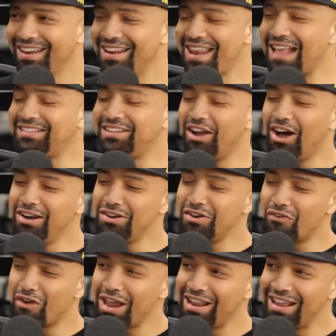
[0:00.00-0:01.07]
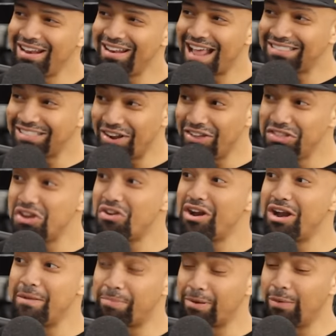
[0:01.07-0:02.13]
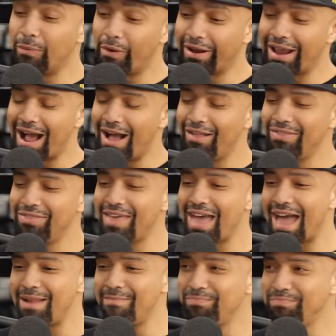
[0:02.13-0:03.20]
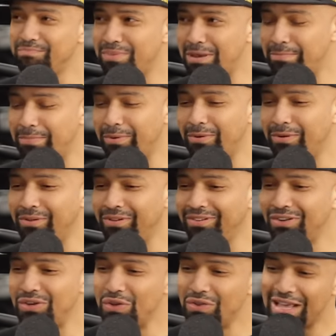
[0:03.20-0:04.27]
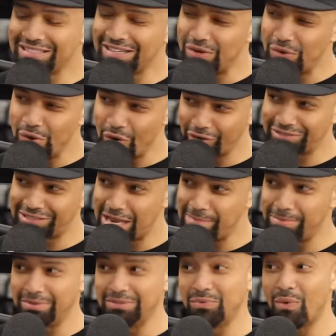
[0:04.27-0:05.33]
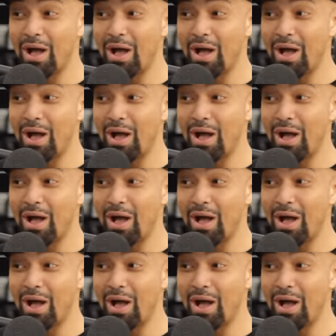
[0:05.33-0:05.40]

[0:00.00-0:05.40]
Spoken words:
That's an underrated pre-workout that's a New York staple as